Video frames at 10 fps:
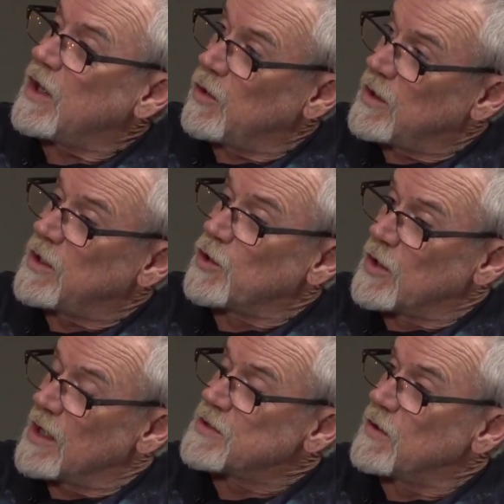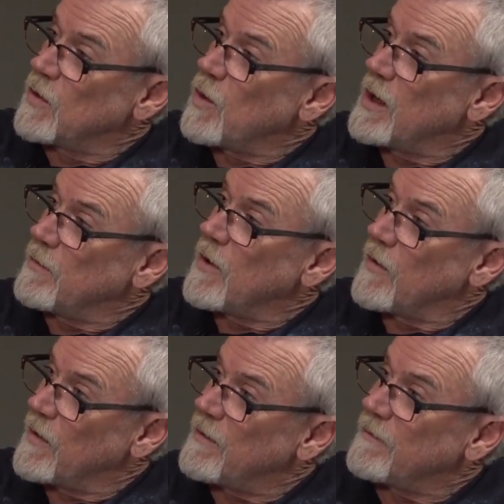You did your dots on the
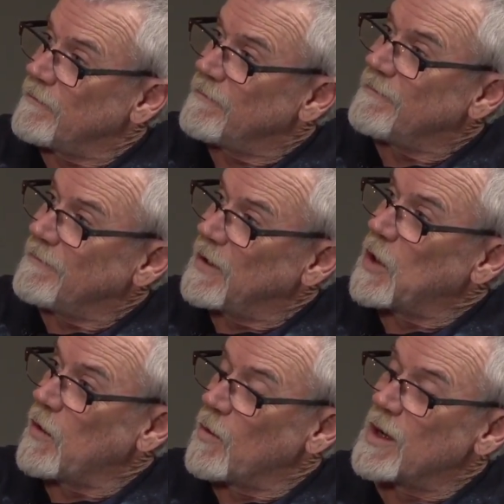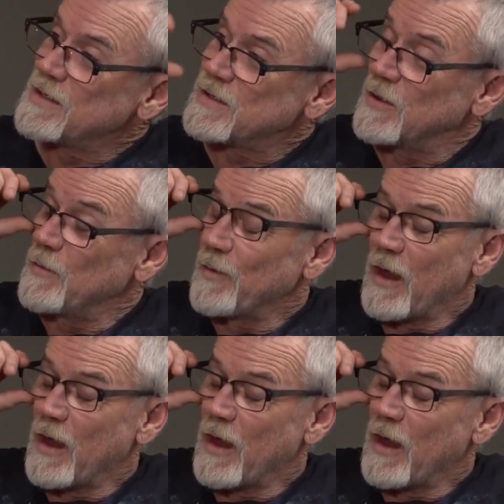camera, on the wetsuit.